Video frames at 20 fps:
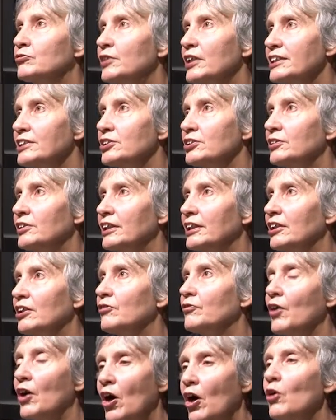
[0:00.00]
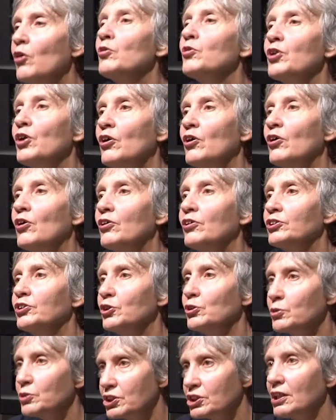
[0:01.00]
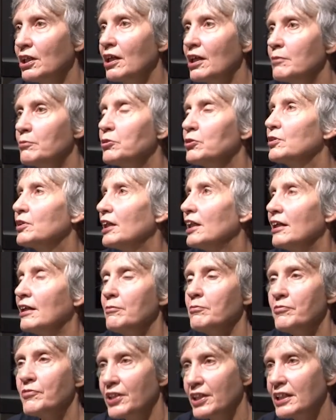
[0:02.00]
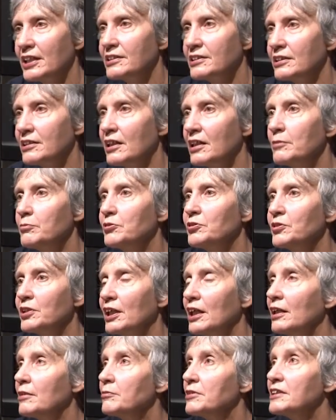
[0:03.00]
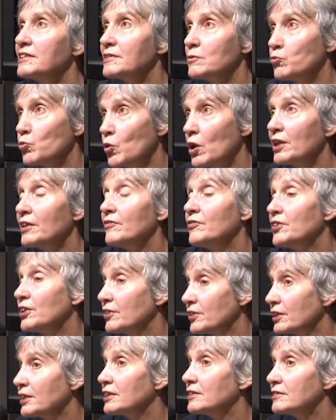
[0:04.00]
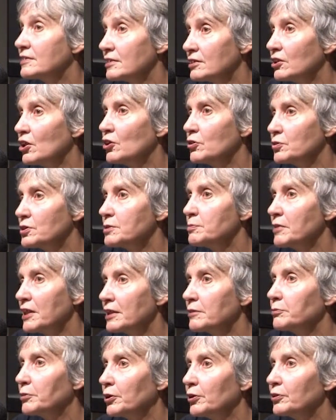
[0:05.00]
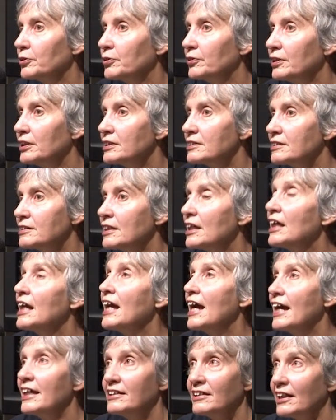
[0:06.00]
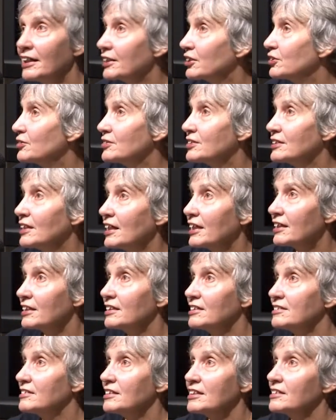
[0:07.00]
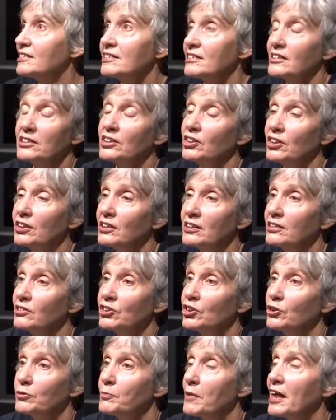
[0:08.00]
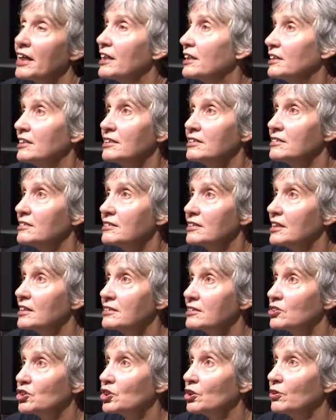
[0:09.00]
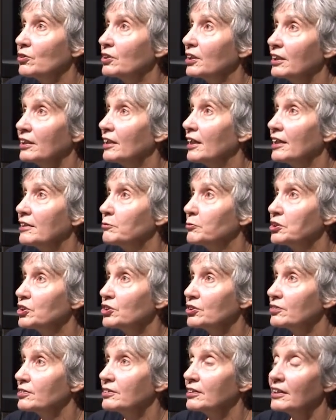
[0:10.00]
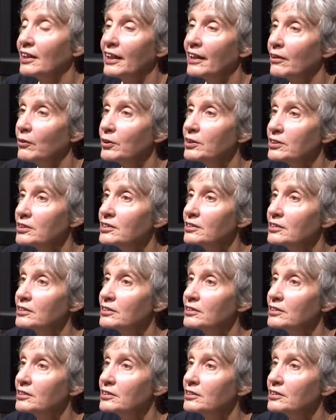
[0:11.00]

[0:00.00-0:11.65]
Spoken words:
rhetoric of hold on, your time will come, their time will come, is one of the things that holds back progress. And like you say, it's inhumane, it's shocking, and we shouldn't allow it.